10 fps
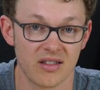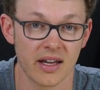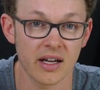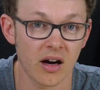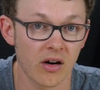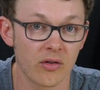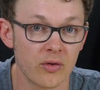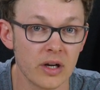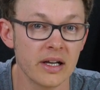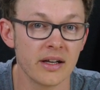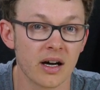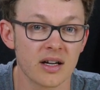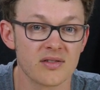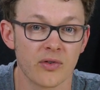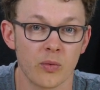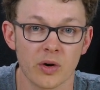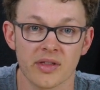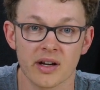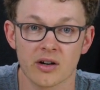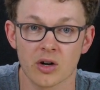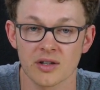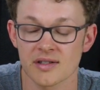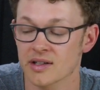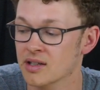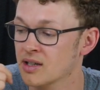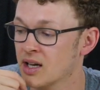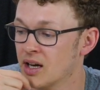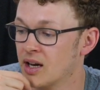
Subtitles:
they are really nice for what they are costing.